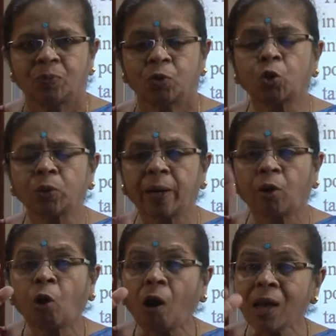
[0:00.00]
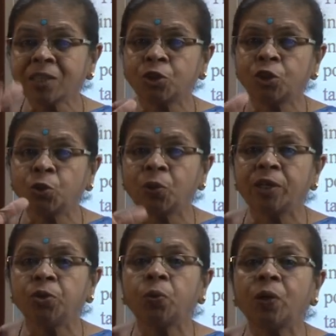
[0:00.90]
So, the cost to the
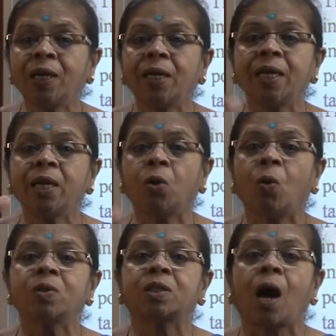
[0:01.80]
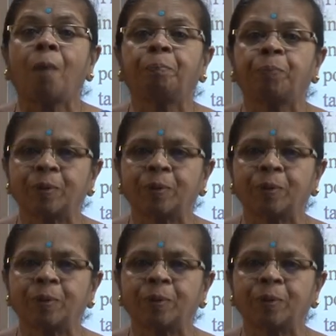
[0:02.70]
utility goes up